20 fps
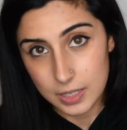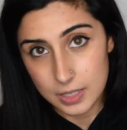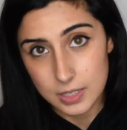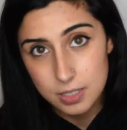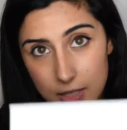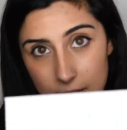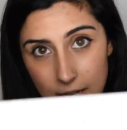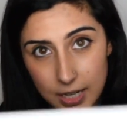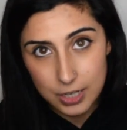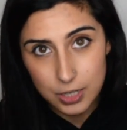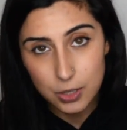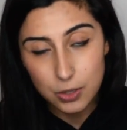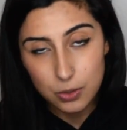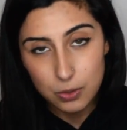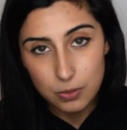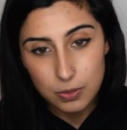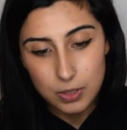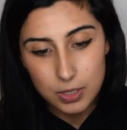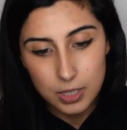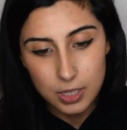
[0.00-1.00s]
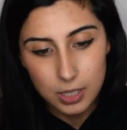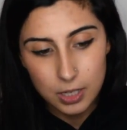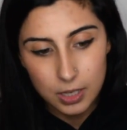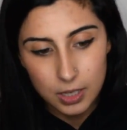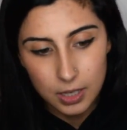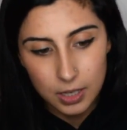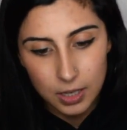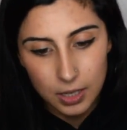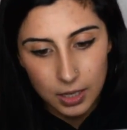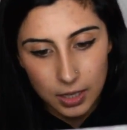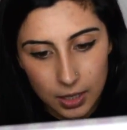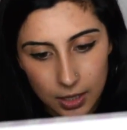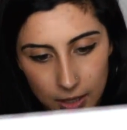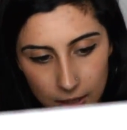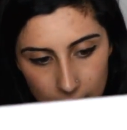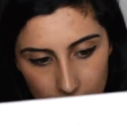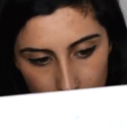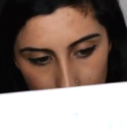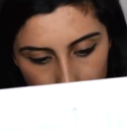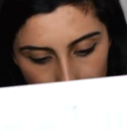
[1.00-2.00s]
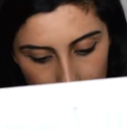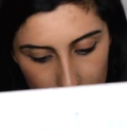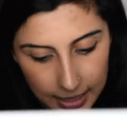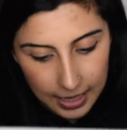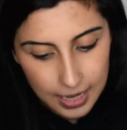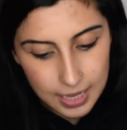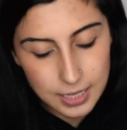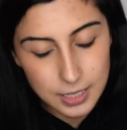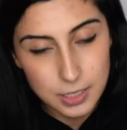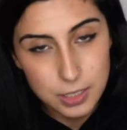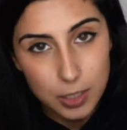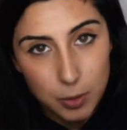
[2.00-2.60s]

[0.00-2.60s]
Stay tuned. And again,